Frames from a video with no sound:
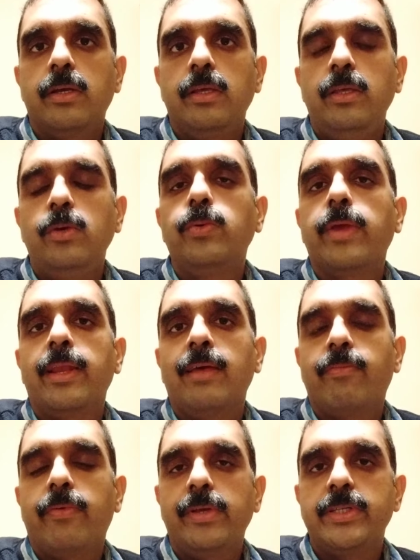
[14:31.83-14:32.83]
You can
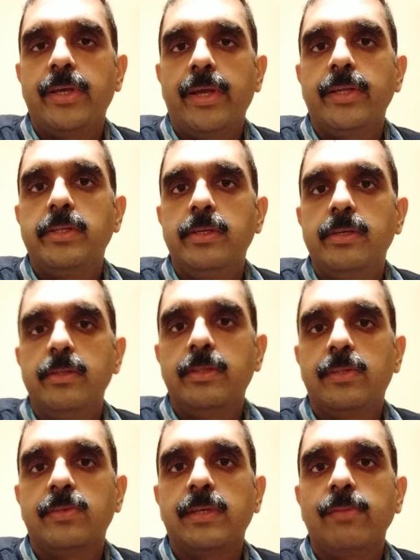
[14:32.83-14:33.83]
appreciate that
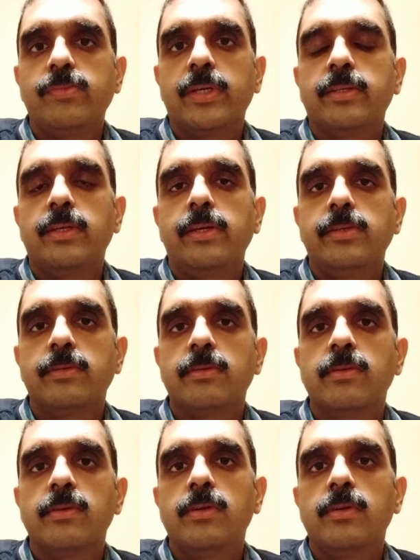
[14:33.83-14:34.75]
the subject is